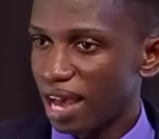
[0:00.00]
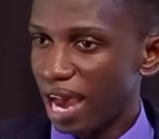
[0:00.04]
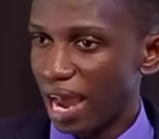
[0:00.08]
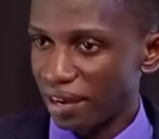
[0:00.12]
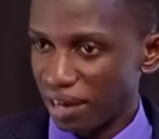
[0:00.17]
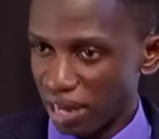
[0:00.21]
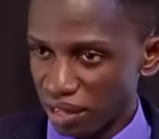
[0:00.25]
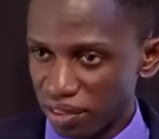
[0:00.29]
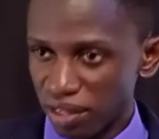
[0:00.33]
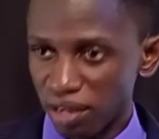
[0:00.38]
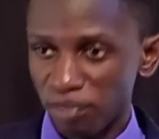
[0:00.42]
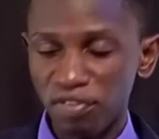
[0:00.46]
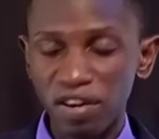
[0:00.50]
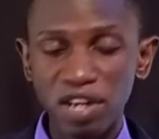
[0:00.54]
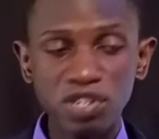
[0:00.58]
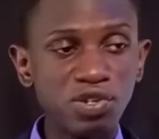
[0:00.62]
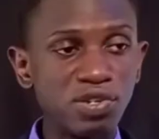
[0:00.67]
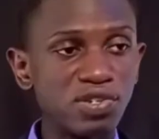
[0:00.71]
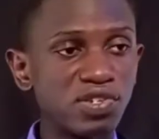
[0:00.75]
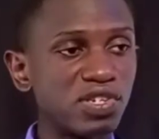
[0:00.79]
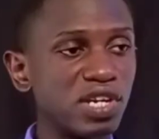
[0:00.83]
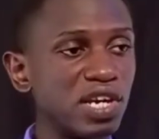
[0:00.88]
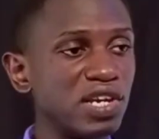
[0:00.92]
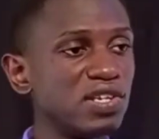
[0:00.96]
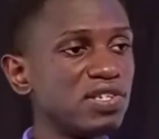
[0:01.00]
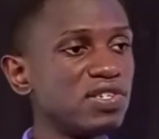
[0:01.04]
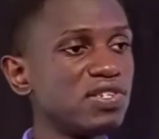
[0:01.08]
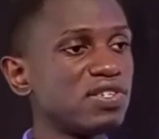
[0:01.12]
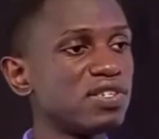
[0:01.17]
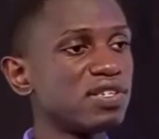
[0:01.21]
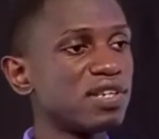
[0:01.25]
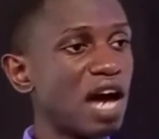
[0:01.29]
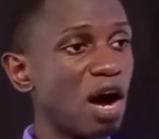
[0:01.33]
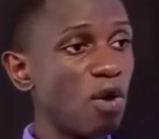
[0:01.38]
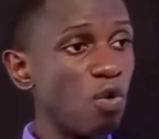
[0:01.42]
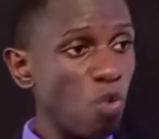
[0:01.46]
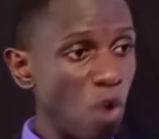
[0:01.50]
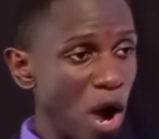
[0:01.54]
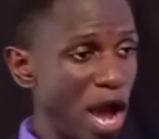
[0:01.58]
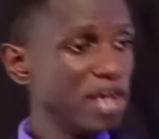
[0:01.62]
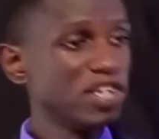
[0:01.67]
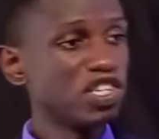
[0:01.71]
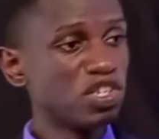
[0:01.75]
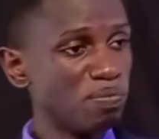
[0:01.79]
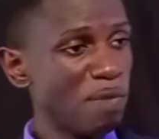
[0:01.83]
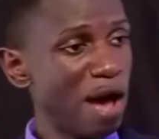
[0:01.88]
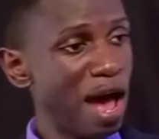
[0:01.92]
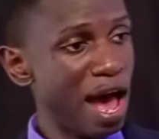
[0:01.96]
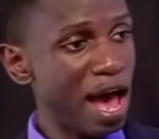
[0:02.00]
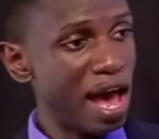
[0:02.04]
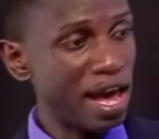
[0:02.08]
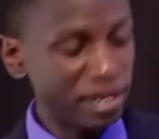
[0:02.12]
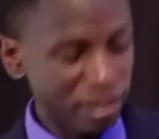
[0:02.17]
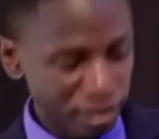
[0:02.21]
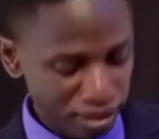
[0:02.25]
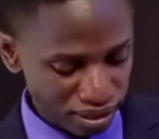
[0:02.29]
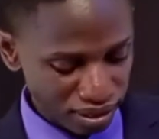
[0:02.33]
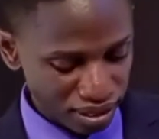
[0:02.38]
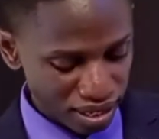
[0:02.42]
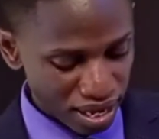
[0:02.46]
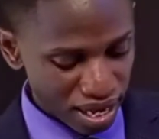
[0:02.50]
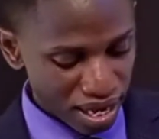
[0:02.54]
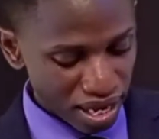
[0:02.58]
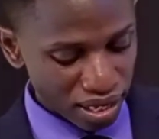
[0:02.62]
Another version says, a wise man